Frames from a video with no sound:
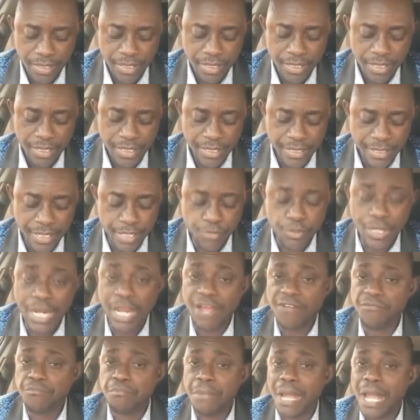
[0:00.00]
This one
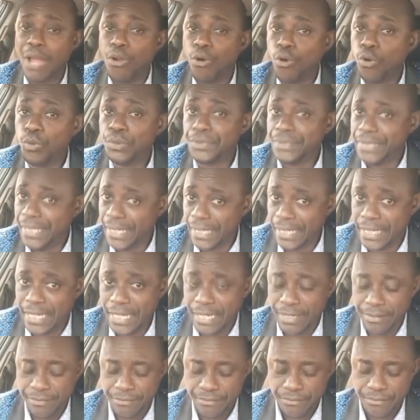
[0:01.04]
have my own
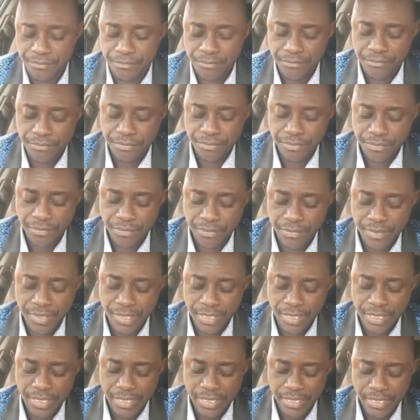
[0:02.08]
thinking.
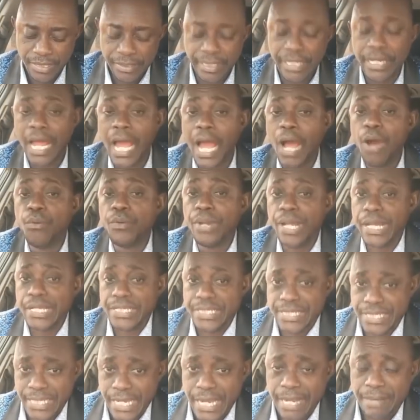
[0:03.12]
Then how una
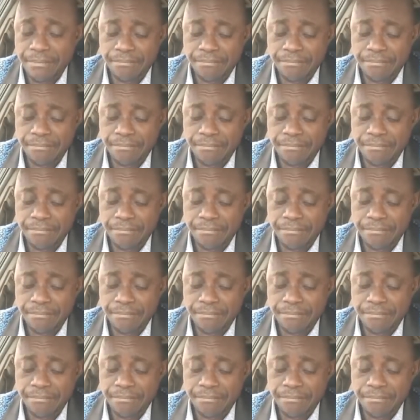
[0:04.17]
see am?